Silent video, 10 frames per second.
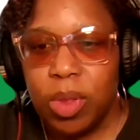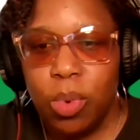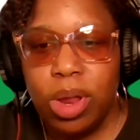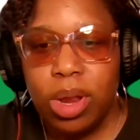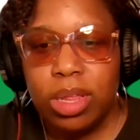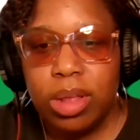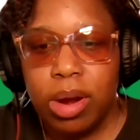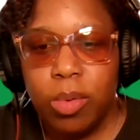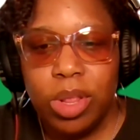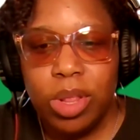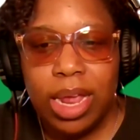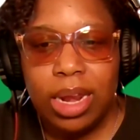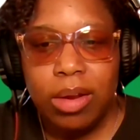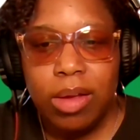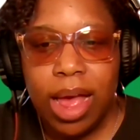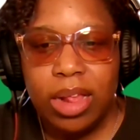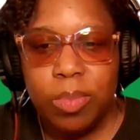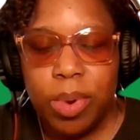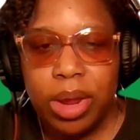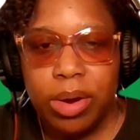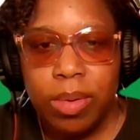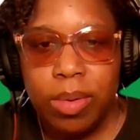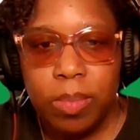we're going to start with a little icebreaker